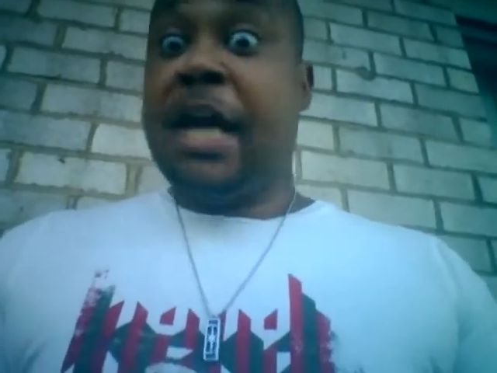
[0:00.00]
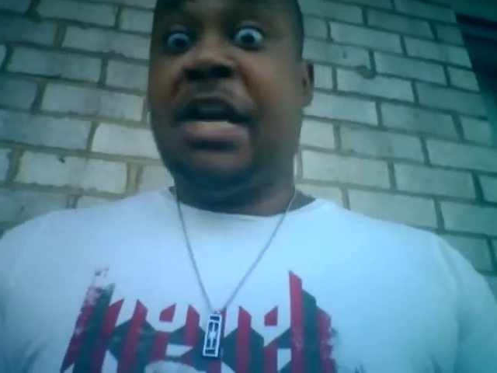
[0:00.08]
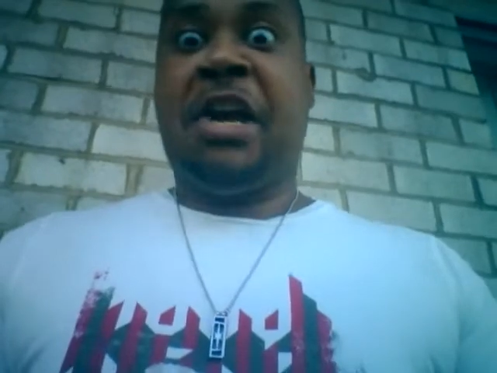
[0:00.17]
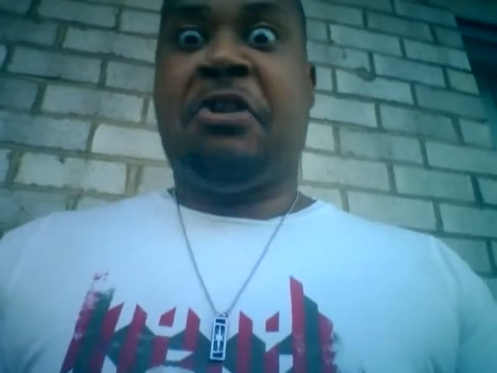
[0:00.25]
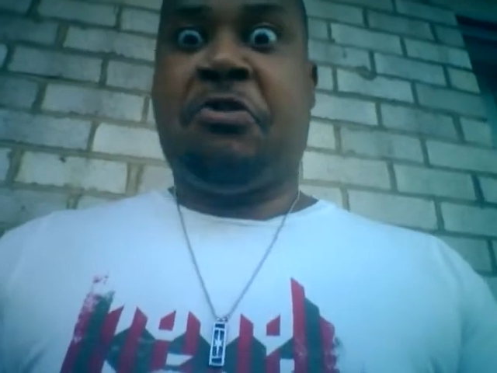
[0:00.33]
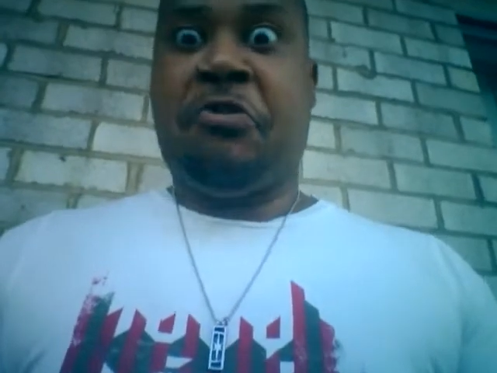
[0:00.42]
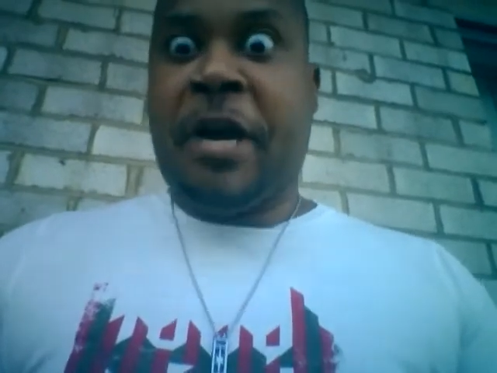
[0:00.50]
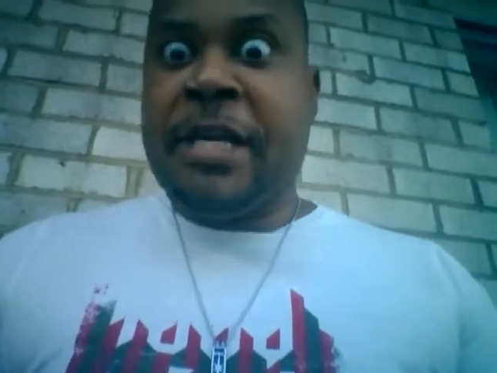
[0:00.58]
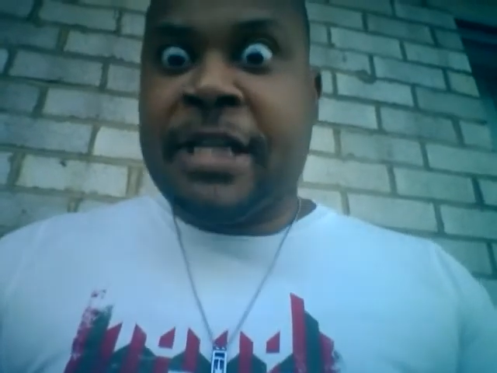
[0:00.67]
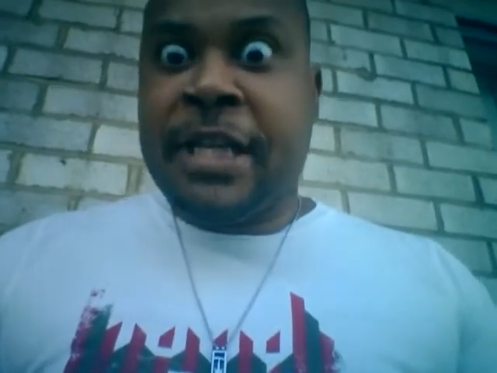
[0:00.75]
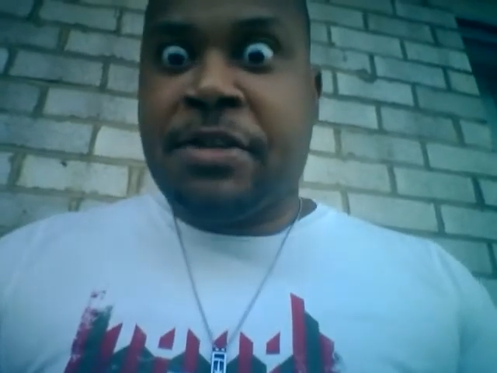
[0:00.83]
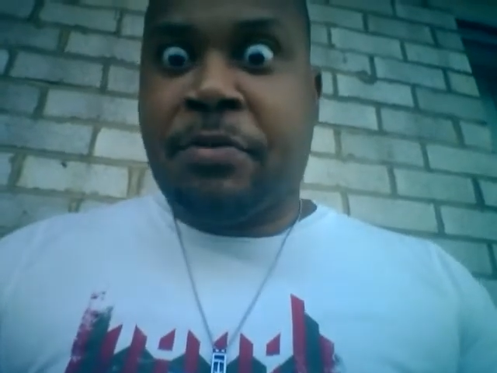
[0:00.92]
They
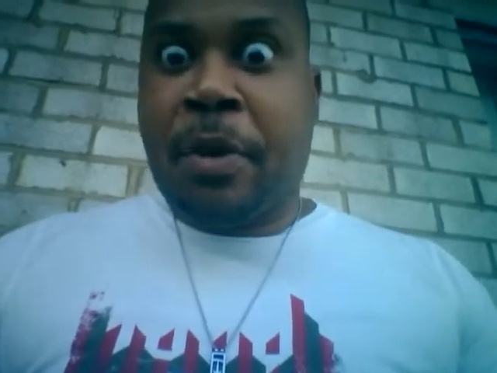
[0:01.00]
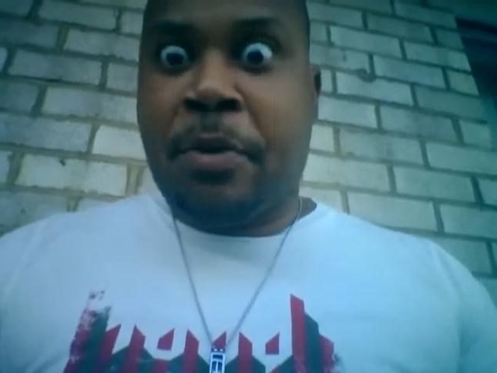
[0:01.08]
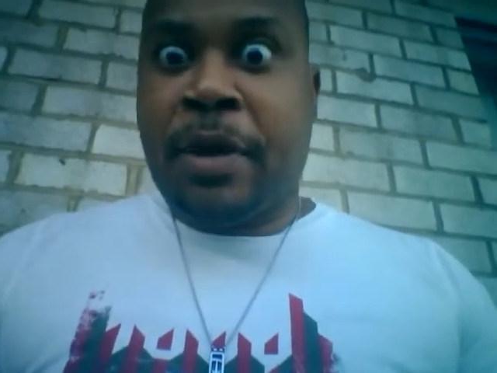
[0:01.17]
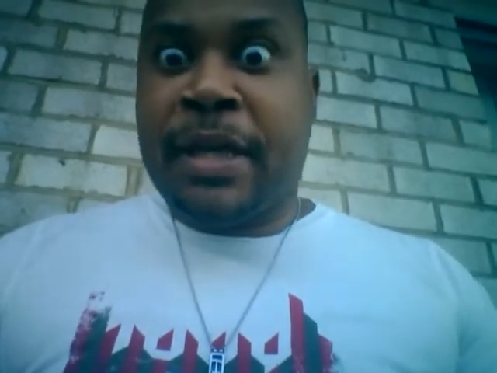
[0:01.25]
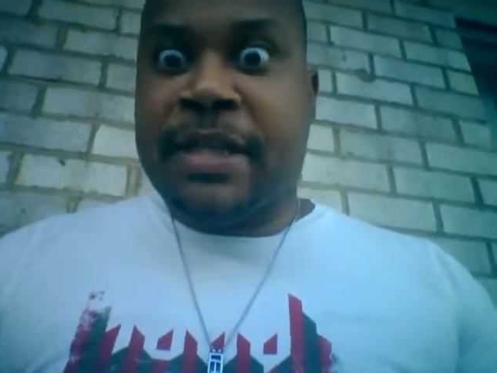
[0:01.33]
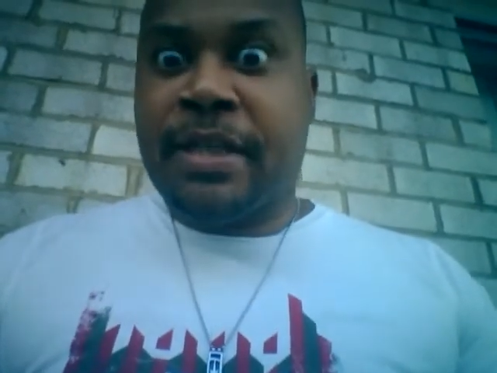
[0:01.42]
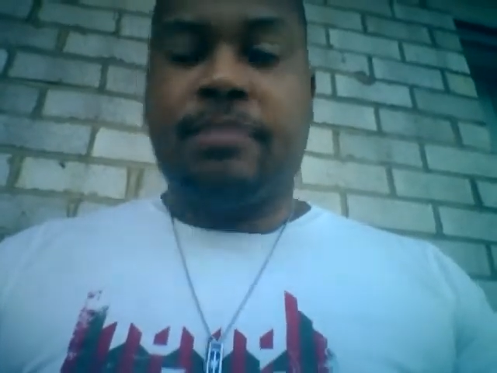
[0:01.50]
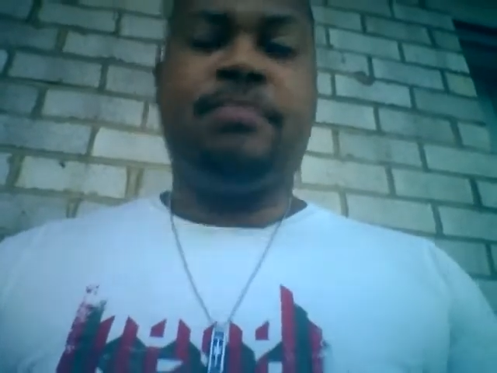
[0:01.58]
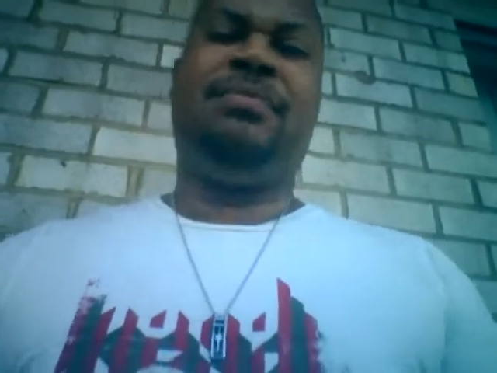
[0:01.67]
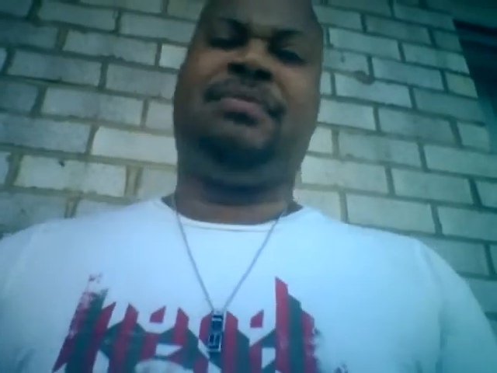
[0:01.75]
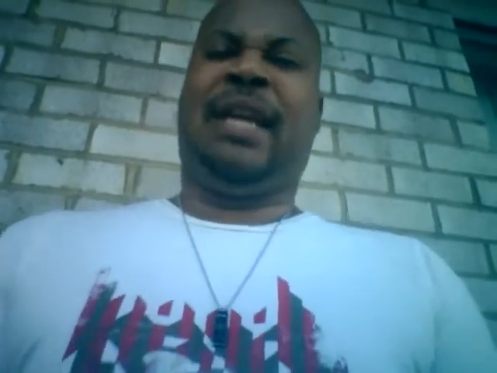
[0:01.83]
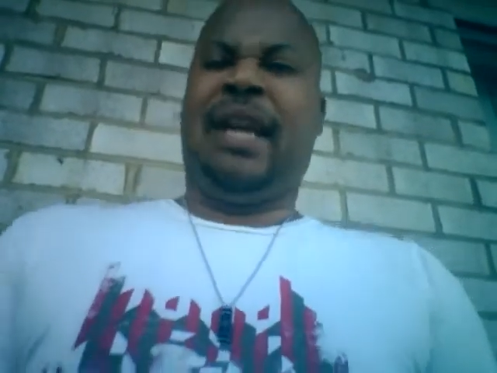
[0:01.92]
crazy as a road lizard.
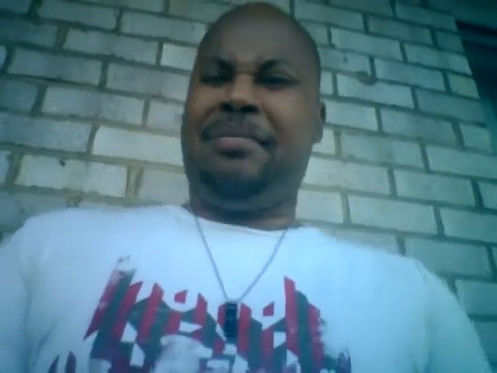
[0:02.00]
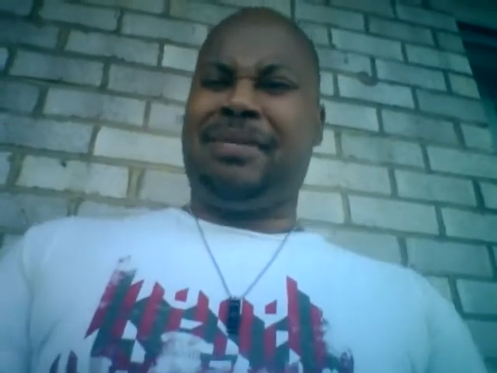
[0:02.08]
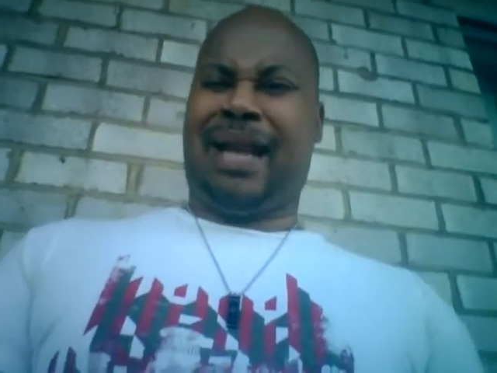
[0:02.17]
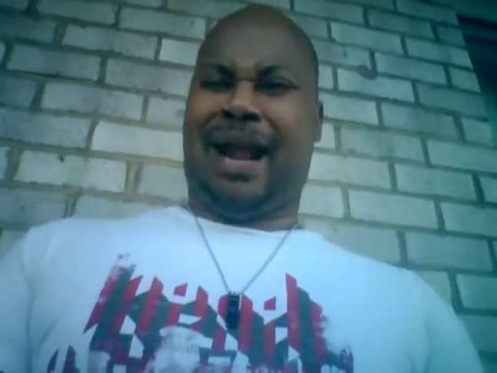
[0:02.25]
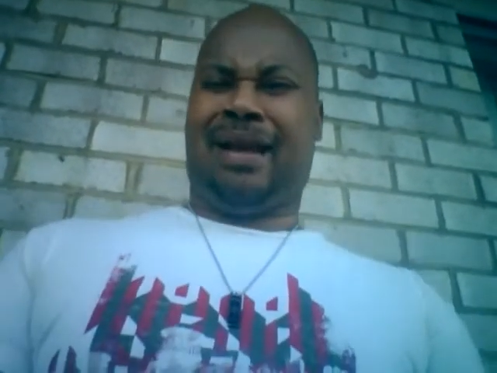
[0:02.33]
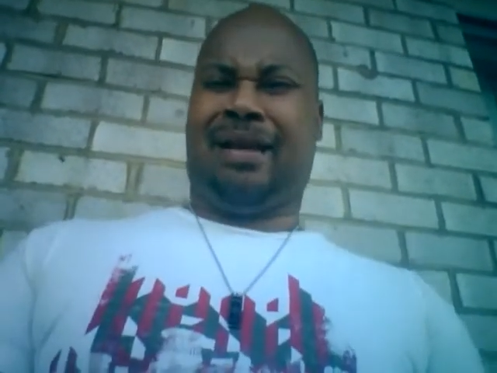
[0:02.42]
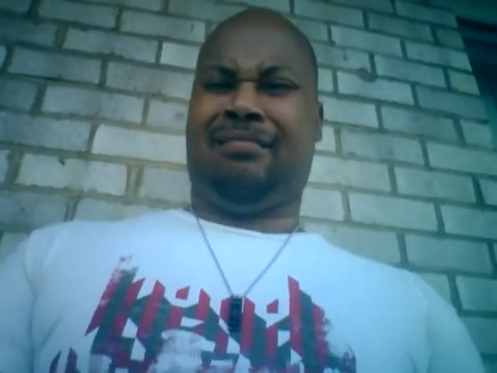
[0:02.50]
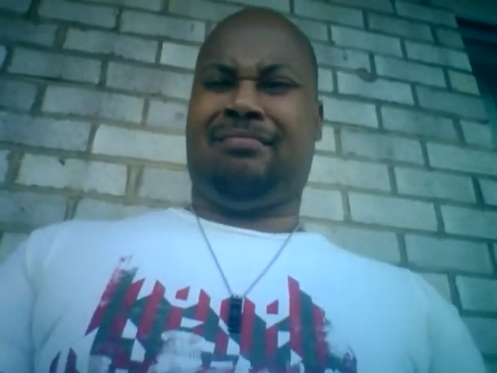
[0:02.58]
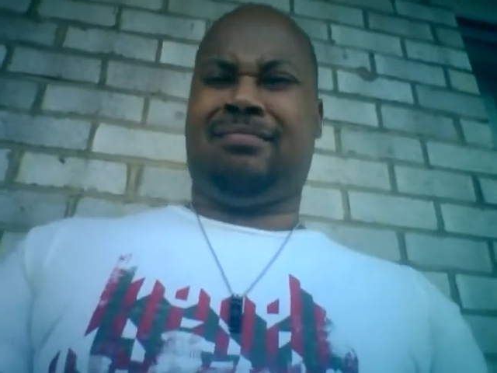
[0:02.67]
And they was like,